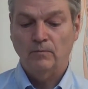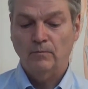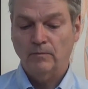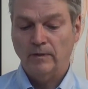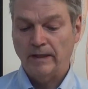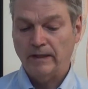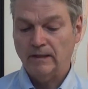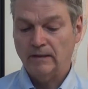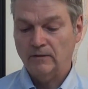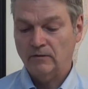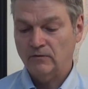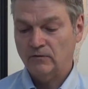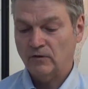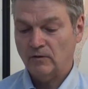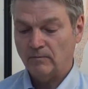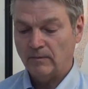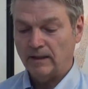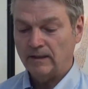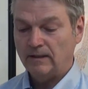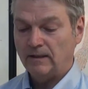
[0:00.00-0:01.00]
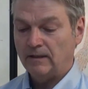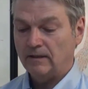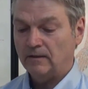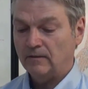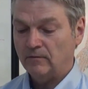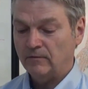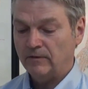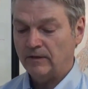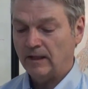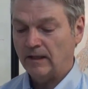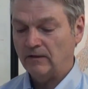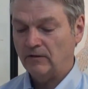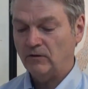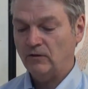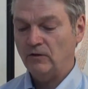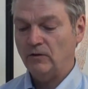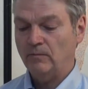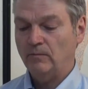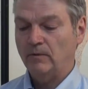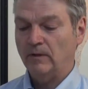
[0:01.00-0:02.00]
I can insert my needle with that
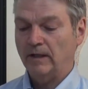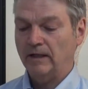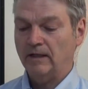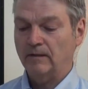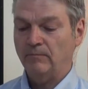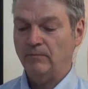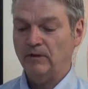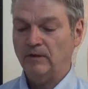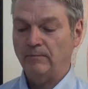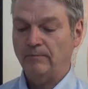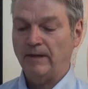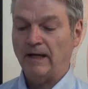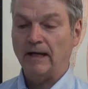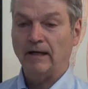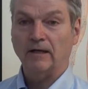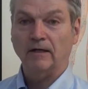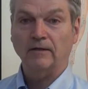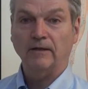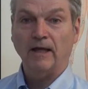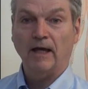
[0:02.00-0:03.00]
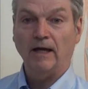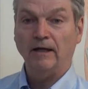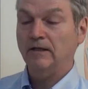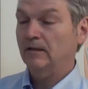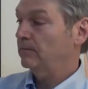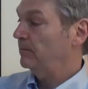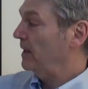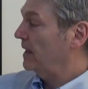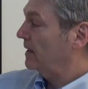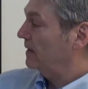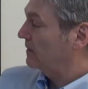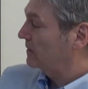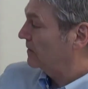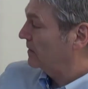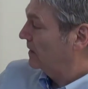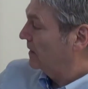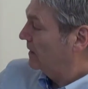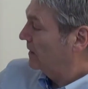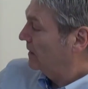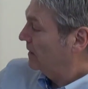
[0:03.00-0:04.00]
tube. I can put it back on the Acubase,
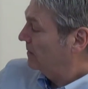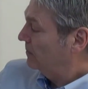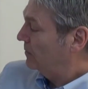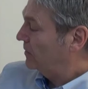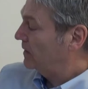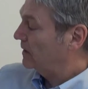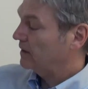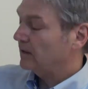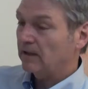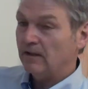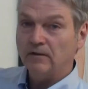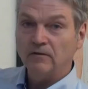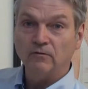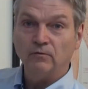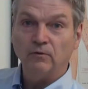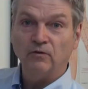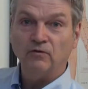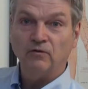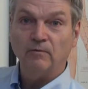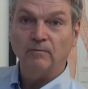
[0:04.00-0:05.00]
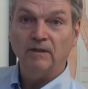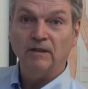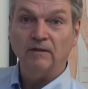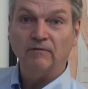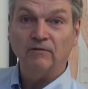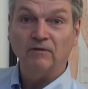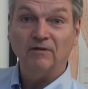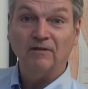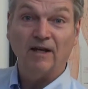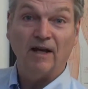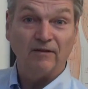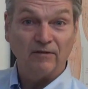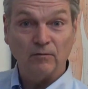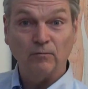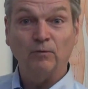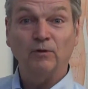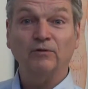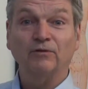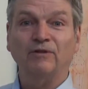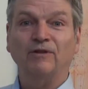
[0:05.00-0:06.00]
put it there and switch to my different size,
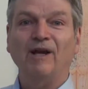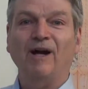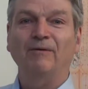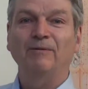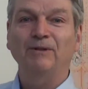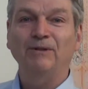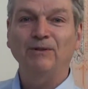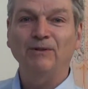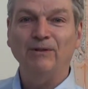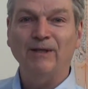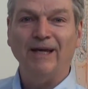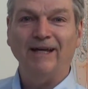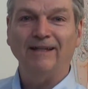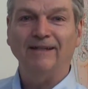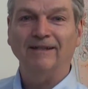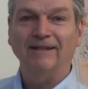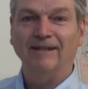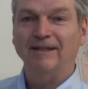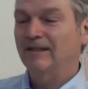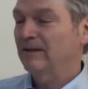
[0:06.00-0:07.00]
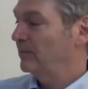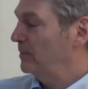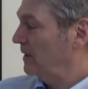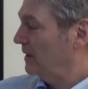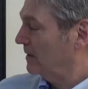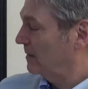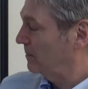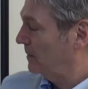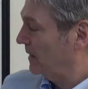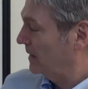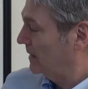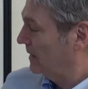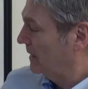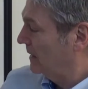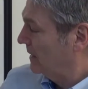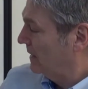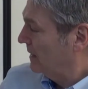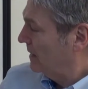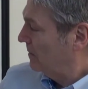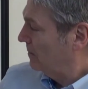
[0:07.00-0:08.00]
and we'll see how we do that in a bit. But
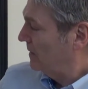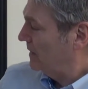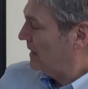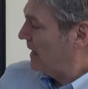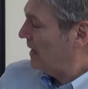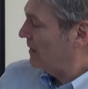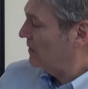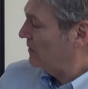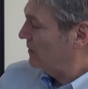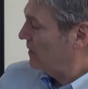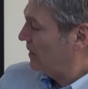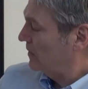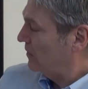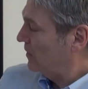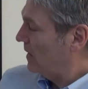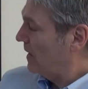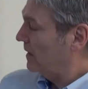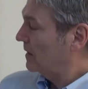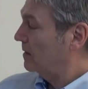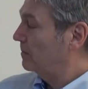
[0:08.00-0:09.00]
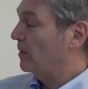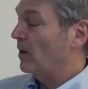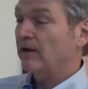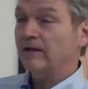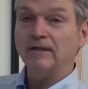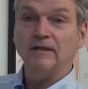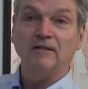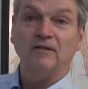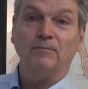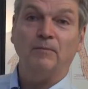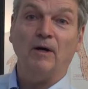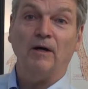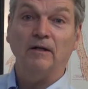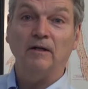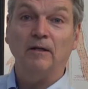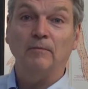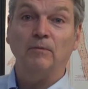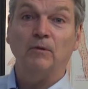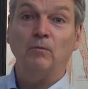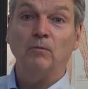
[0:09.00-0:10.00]
now you've got your parking spot
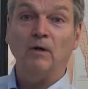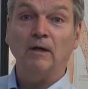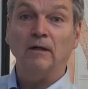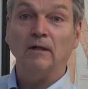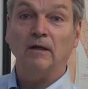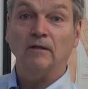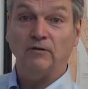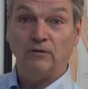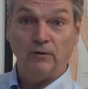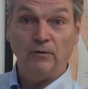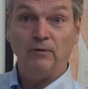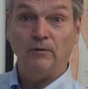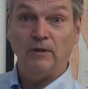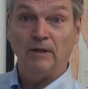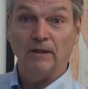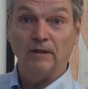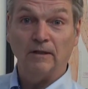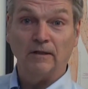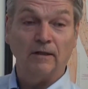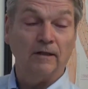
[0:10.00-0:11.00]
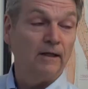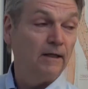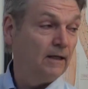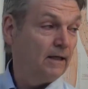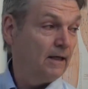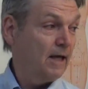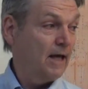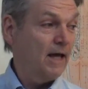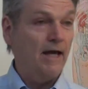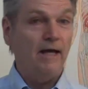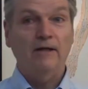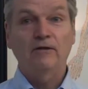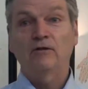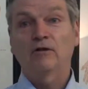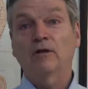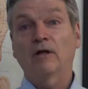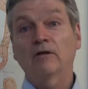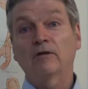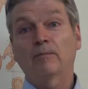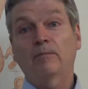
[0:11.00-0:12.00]
number 2 here, and
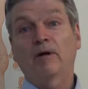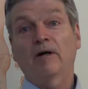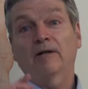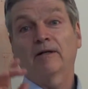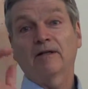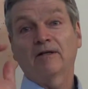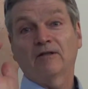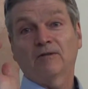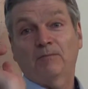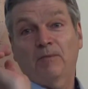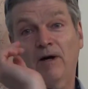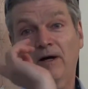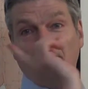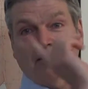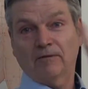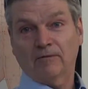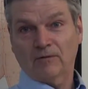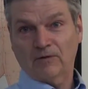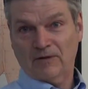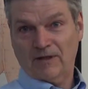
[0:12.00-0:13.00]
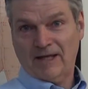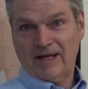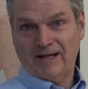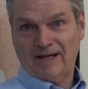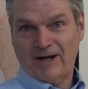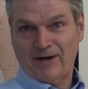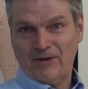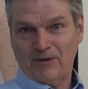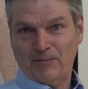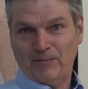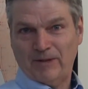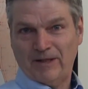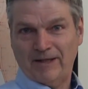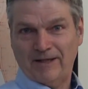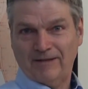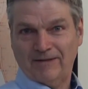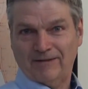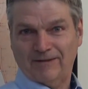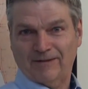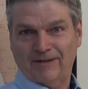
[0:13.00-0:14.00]
your other parking spot is the other
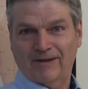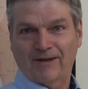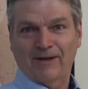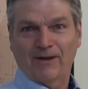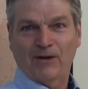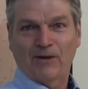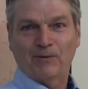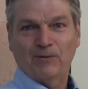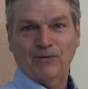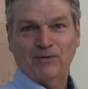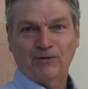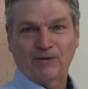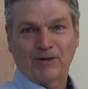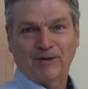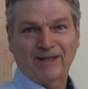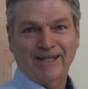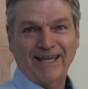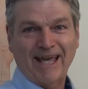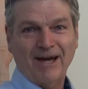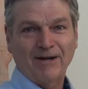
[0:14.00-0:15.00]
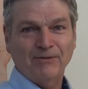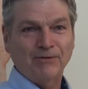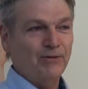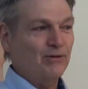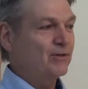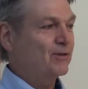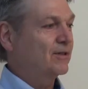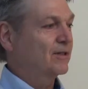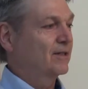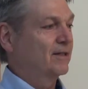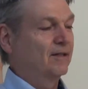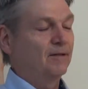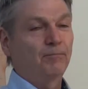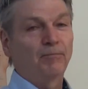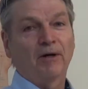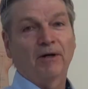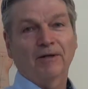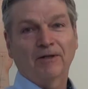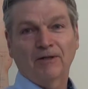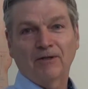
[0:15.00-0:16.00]
place, which is on the counter.
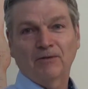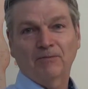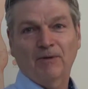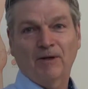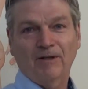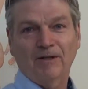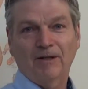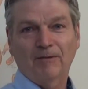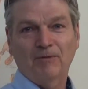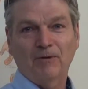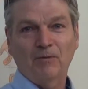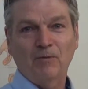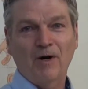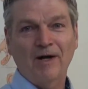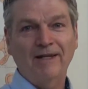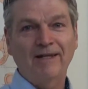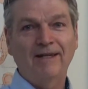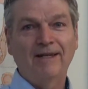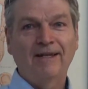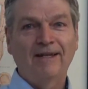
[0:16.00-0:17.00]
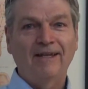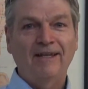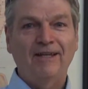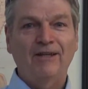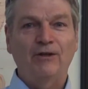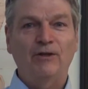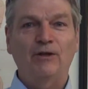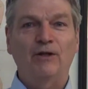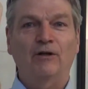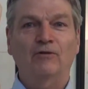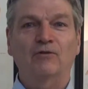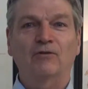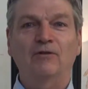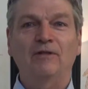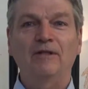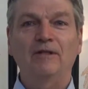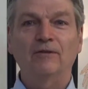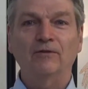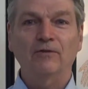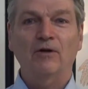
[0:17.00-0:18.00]
Parking spot number 1, you've got your
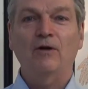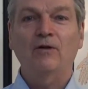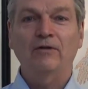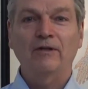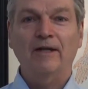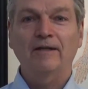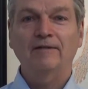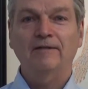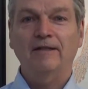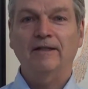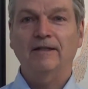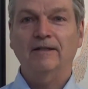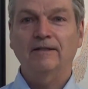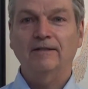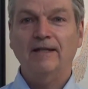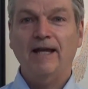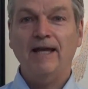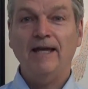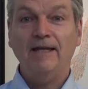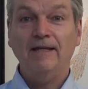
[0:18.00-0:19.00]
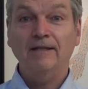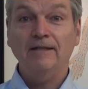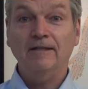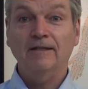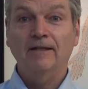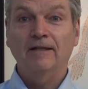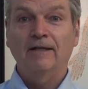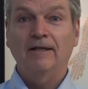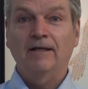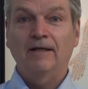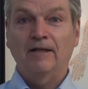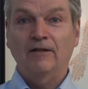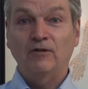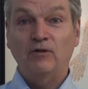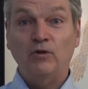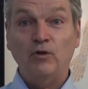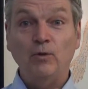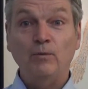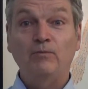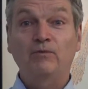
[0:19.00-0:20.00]
needles all nicely contained.
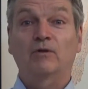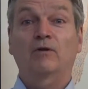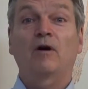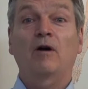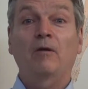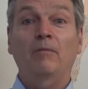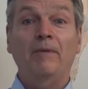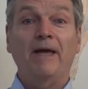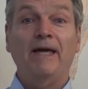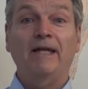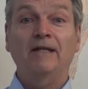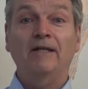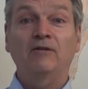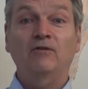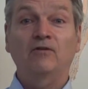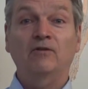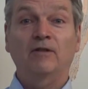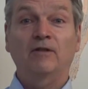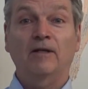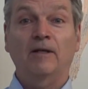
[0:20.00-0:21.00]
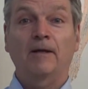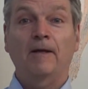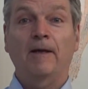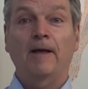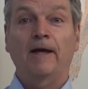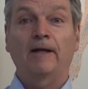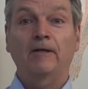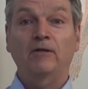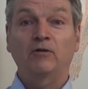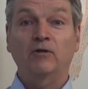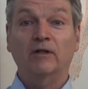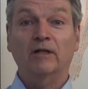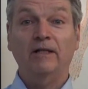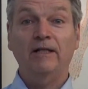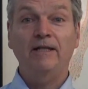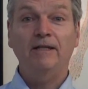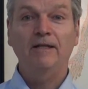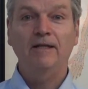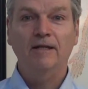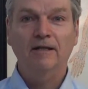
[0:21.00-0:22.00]
Tubes are all managed. Your
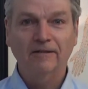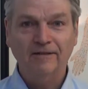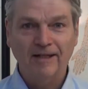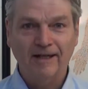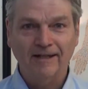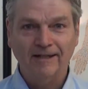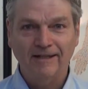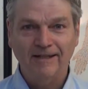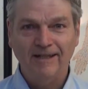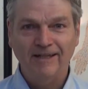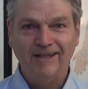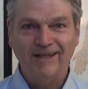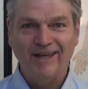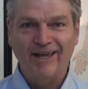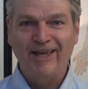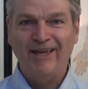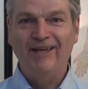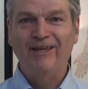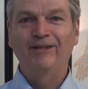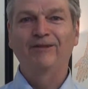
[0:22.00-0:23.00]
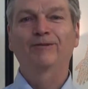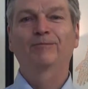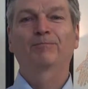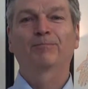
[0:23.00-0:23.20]
clean needle technique is